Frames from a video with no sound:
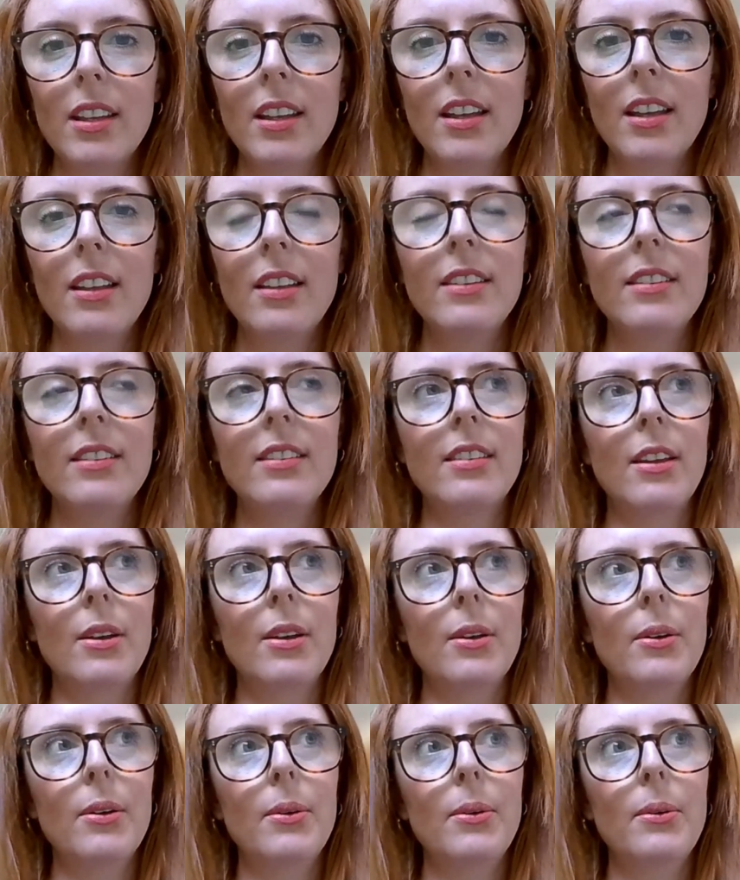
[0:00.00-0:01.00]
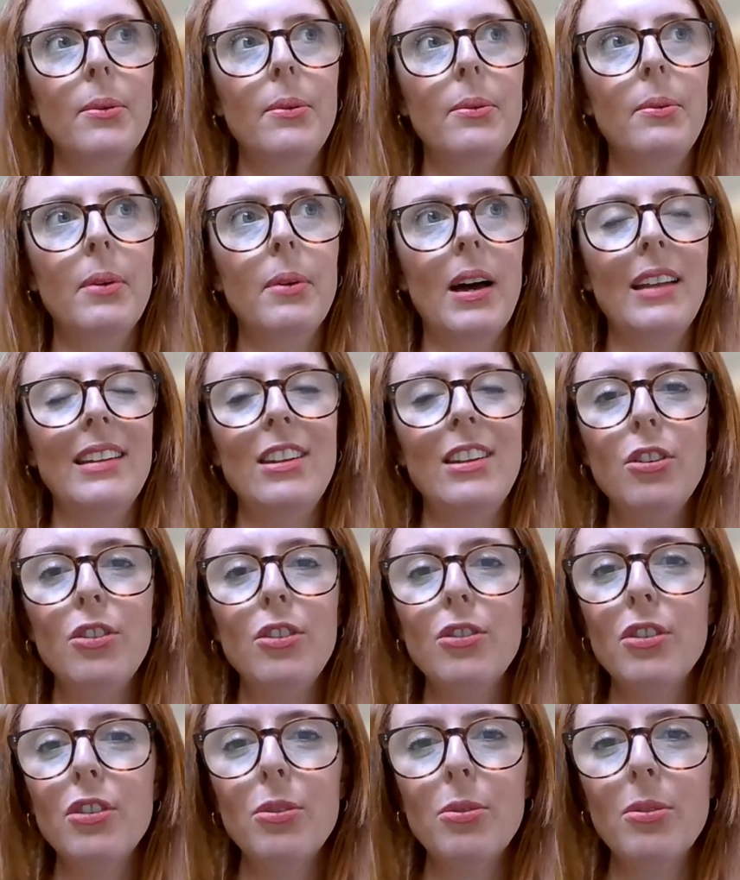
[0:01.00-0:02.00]
it. So, and you
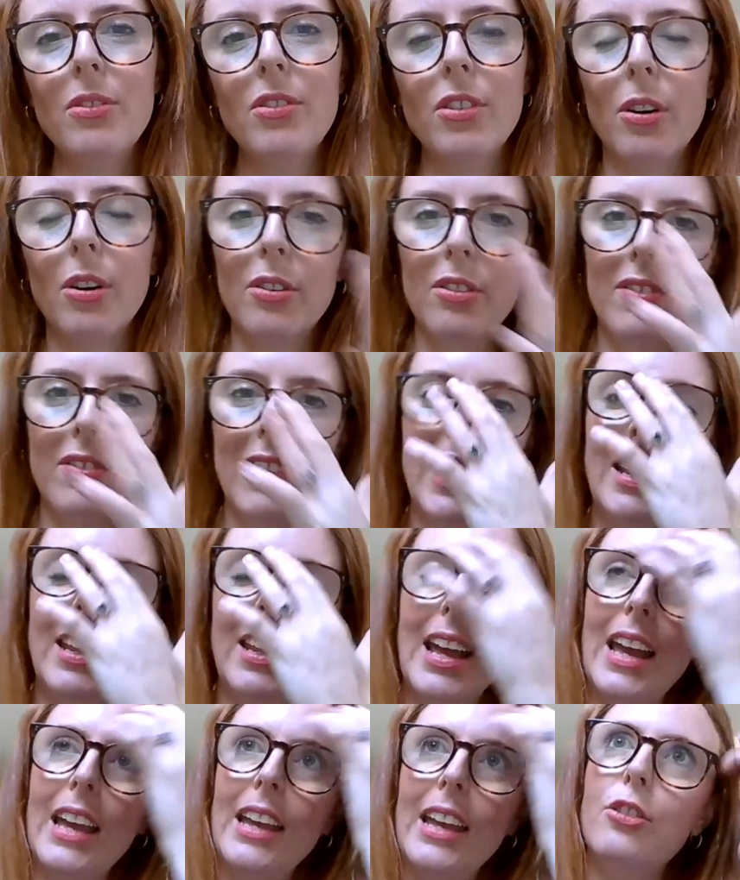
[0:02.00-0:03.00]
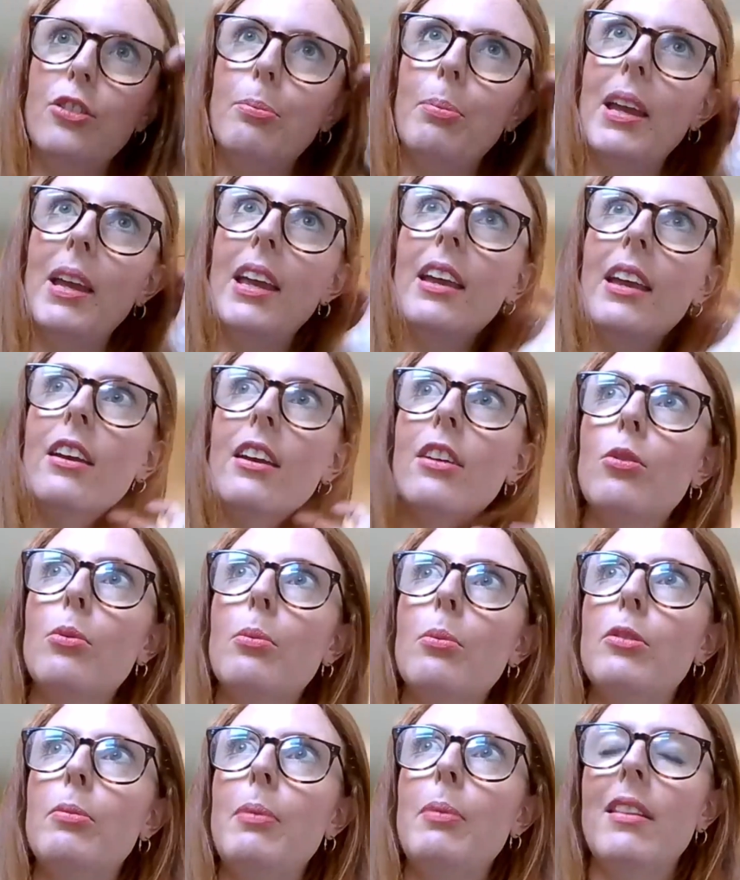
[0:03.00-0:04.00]
can do this with a child of any age, but it can
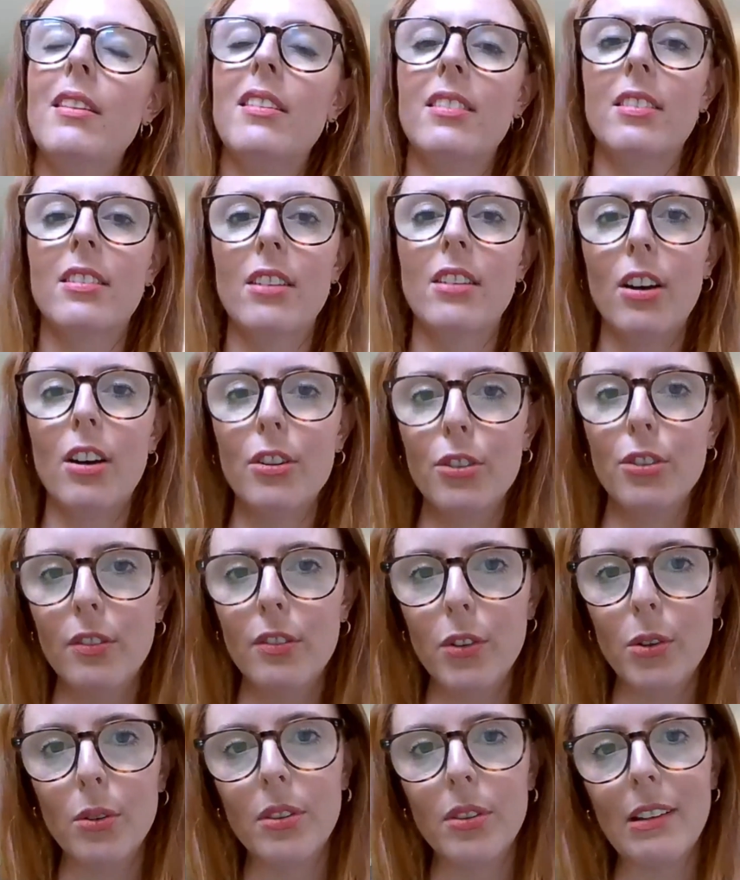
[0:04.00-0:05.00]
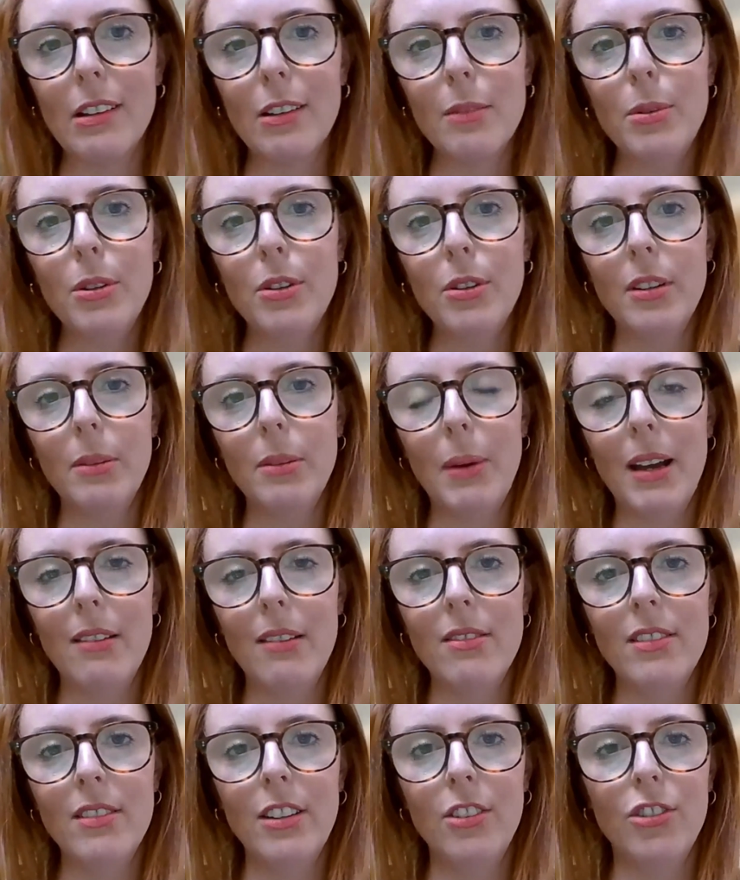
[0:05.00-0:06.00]
almost be the start of your therapeutic
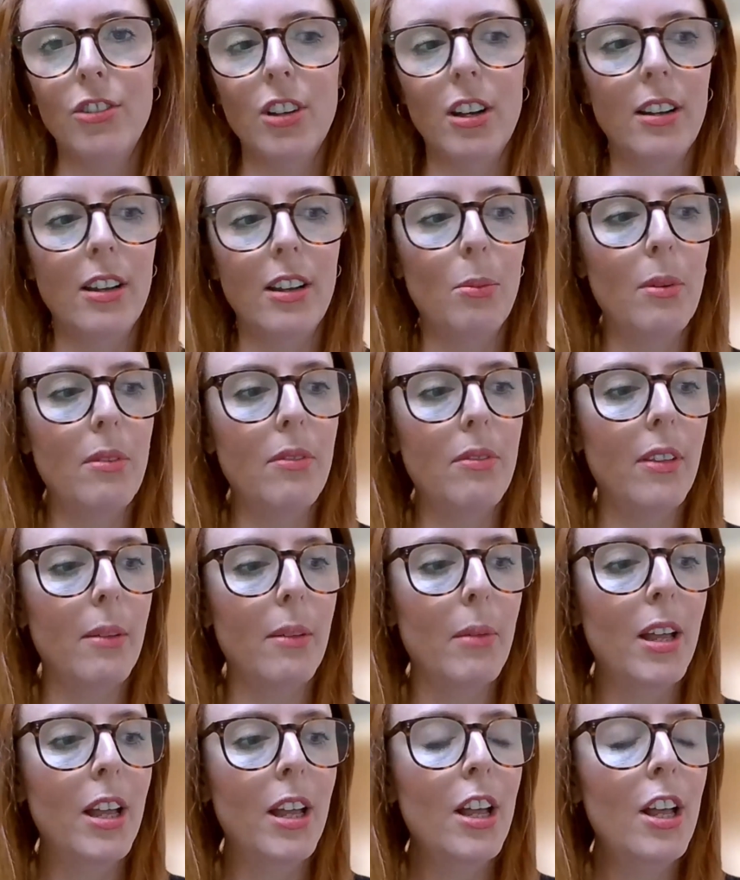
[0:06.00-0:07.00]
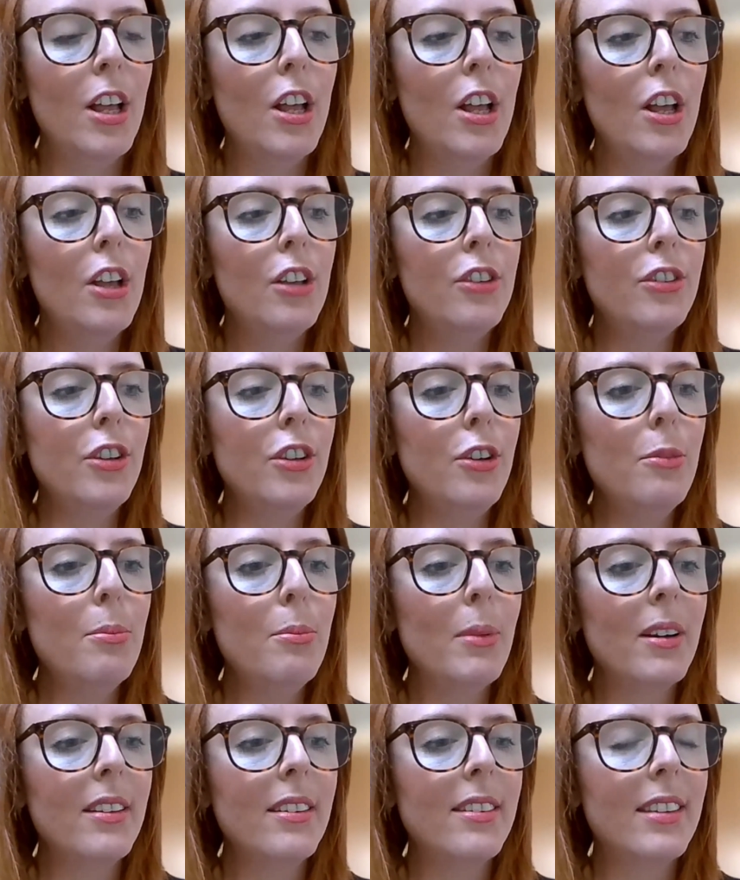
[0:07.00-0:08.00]
parenting journey with them. So you
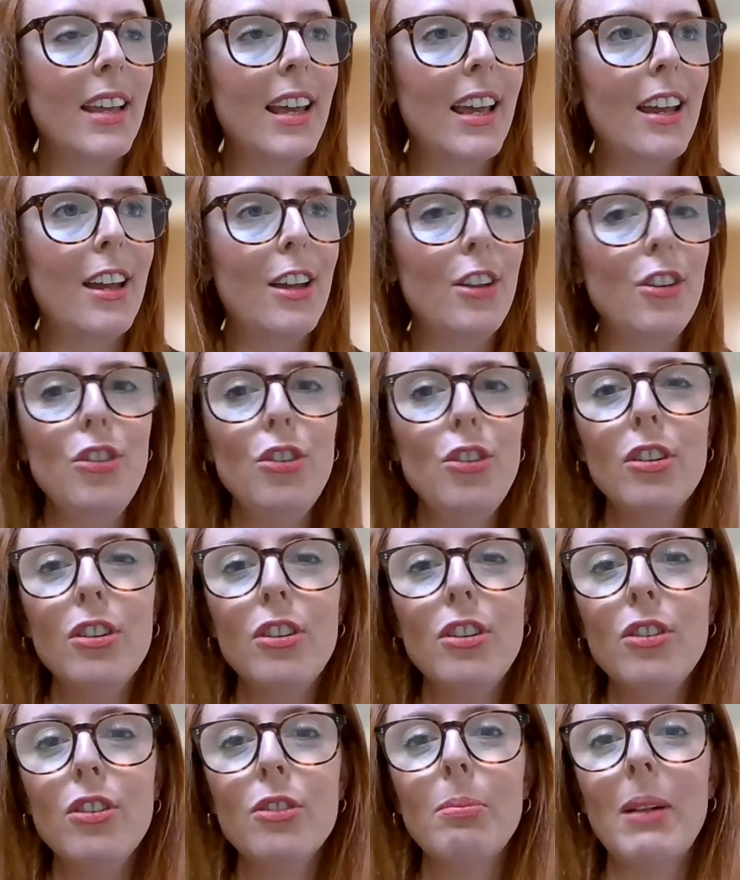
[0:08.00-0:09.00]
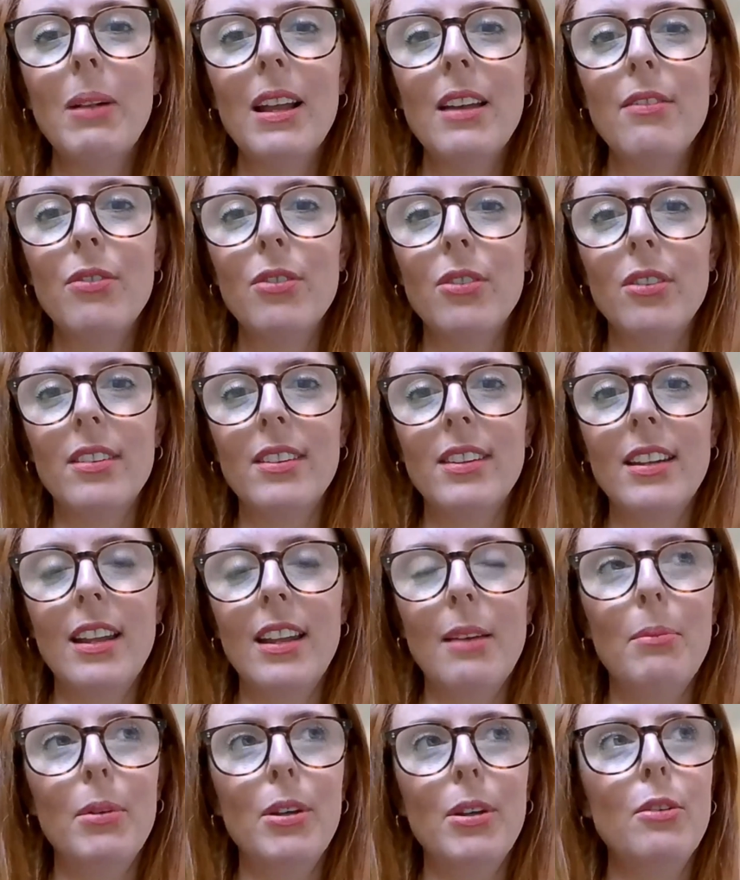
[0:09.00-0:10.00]
might say, and you can use playfulness in
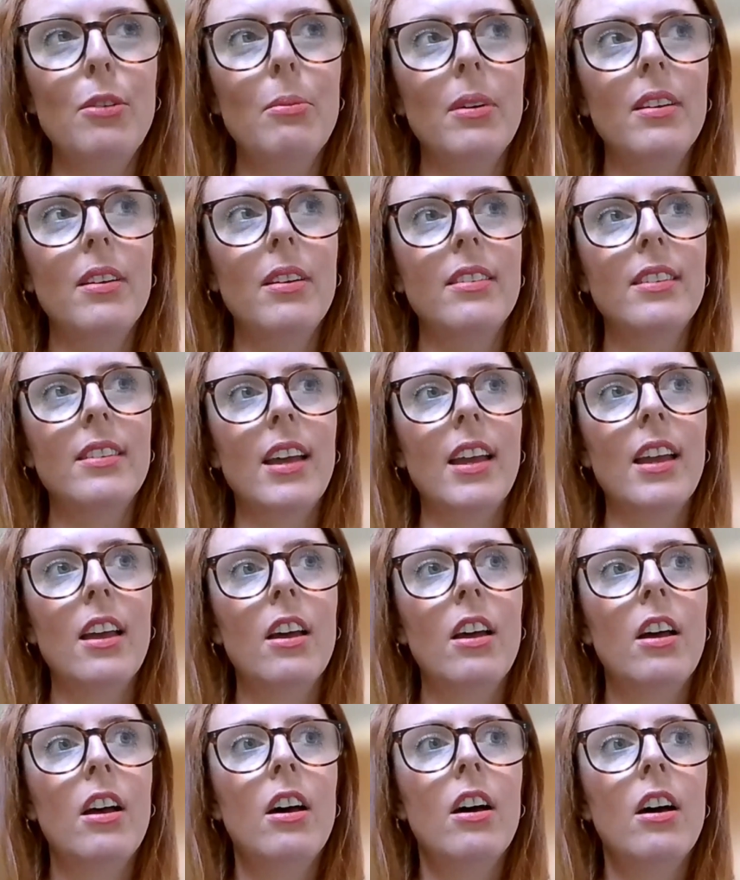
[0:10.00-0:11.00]
it, but you might say,